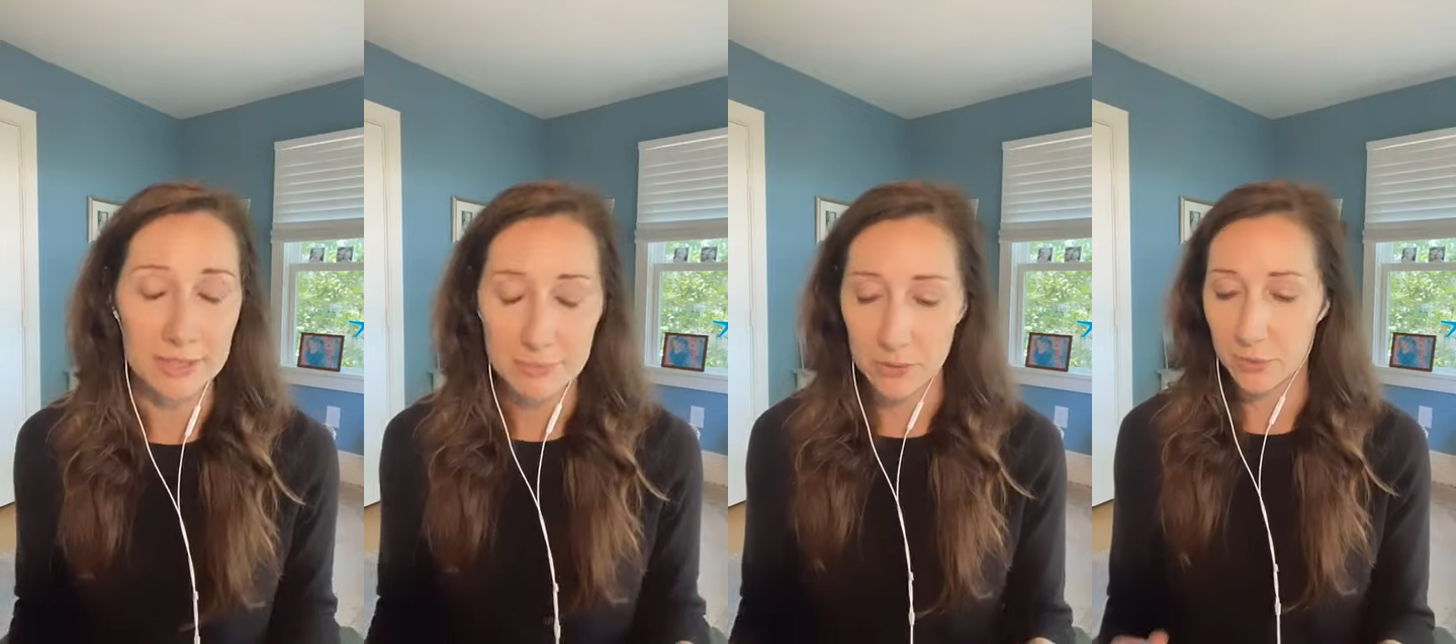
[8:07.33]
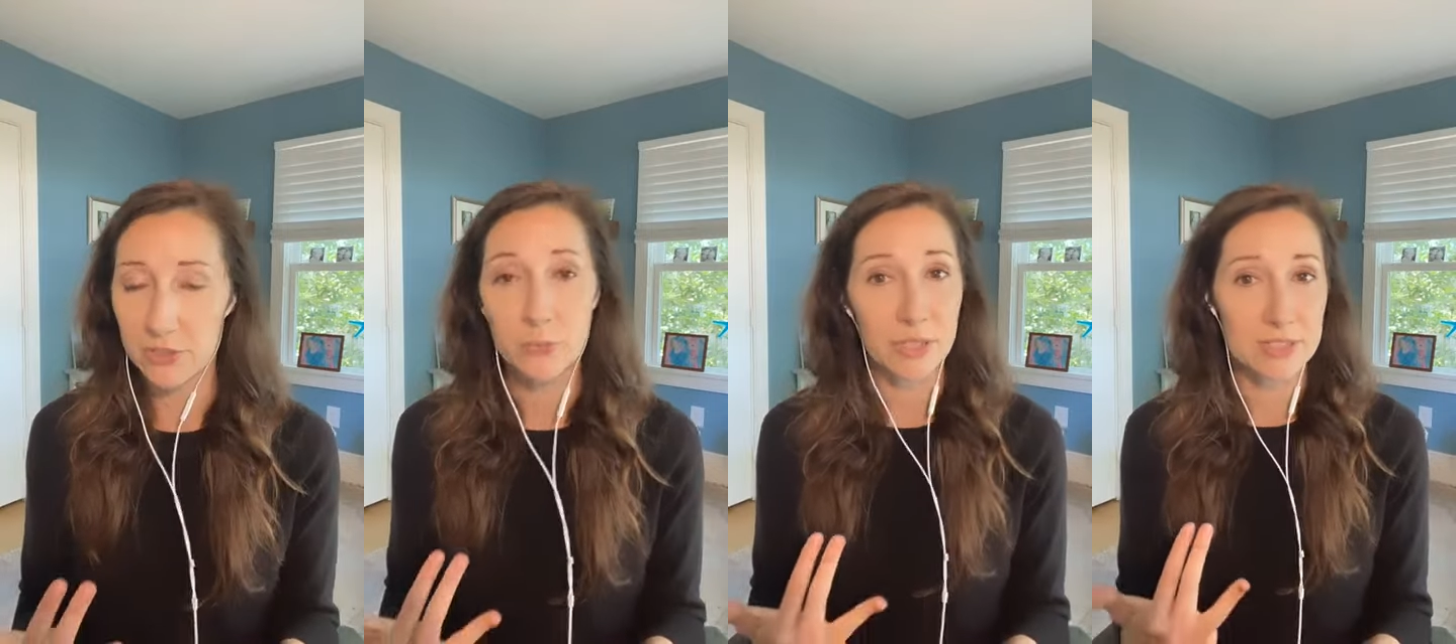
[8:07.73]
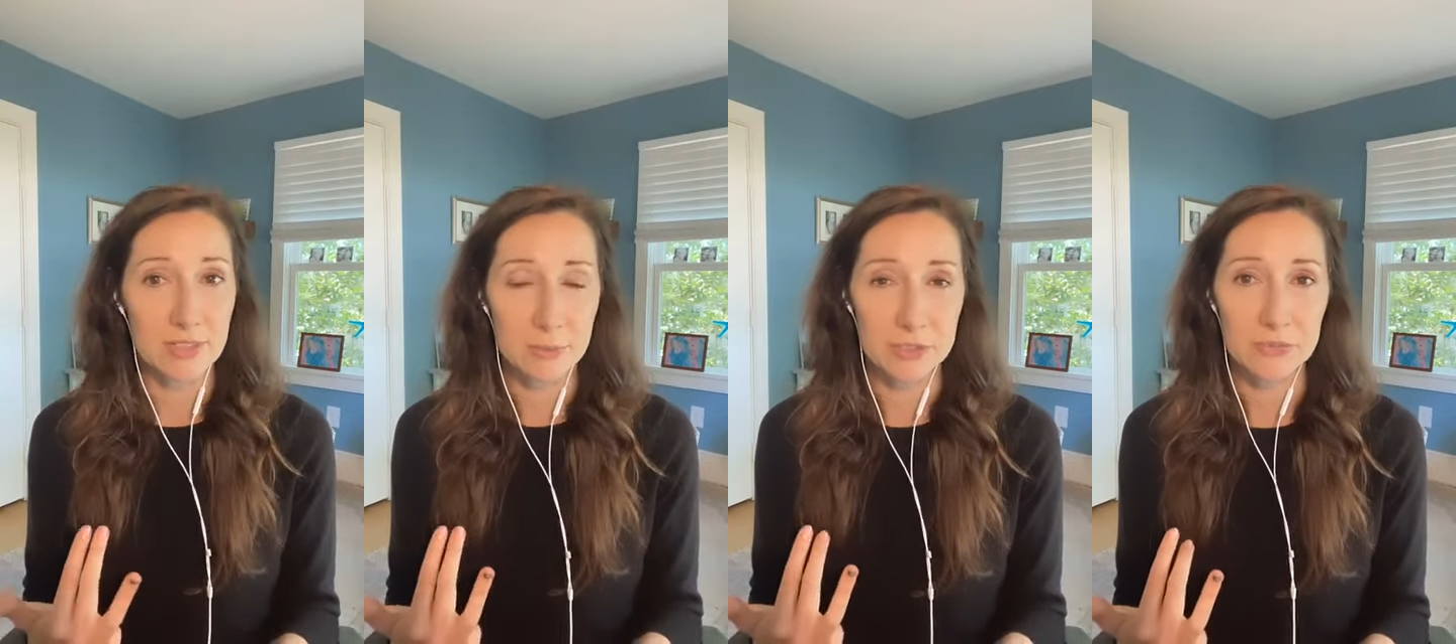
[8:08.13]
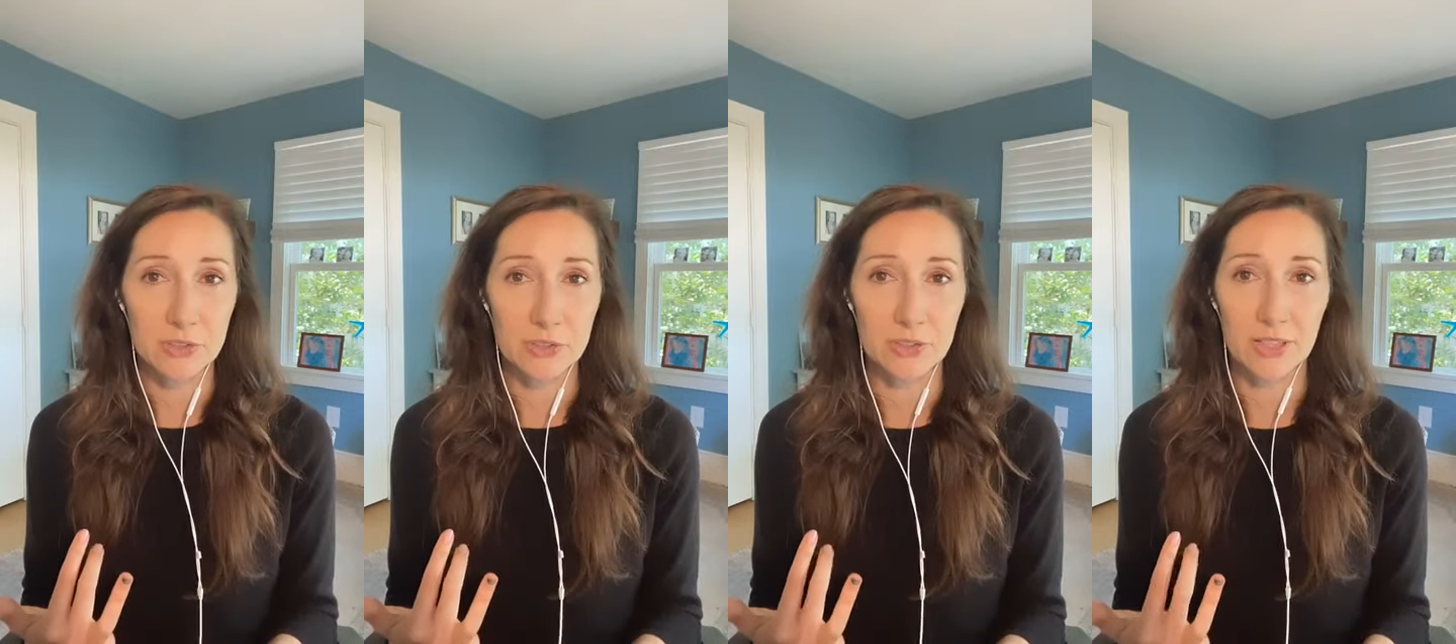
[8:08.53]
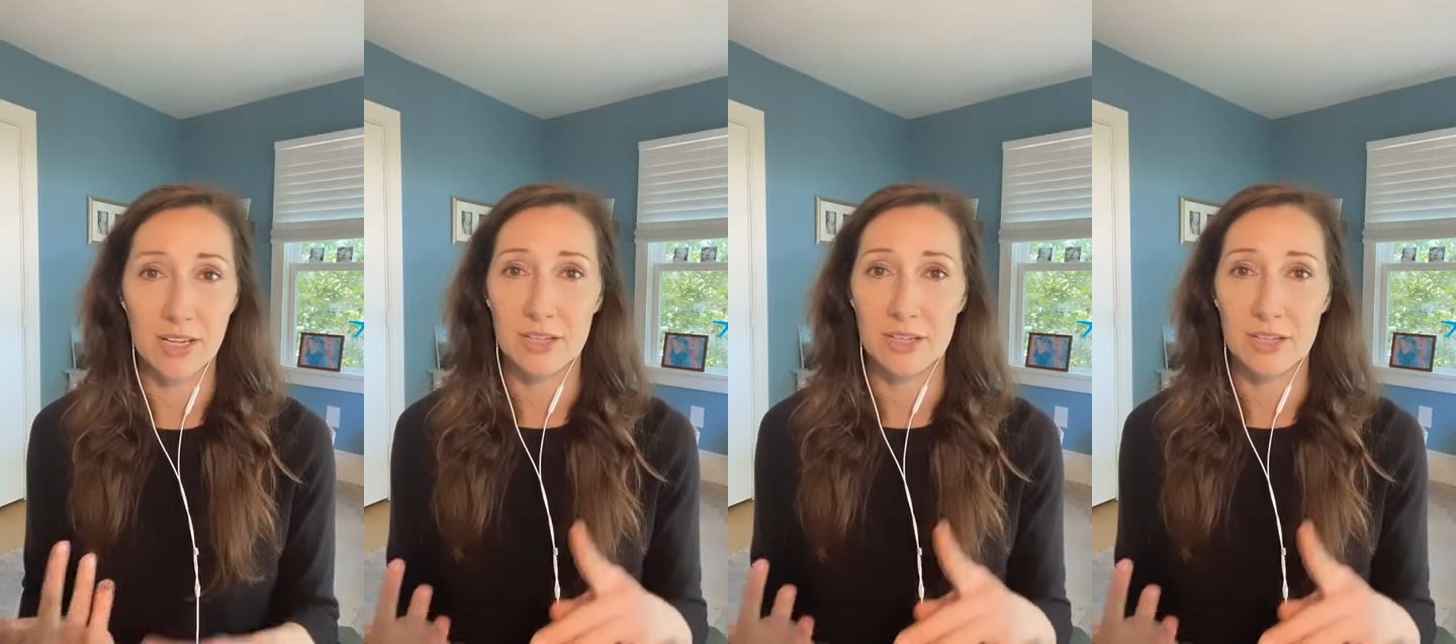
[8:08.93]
Like, my one-to-one is almost full.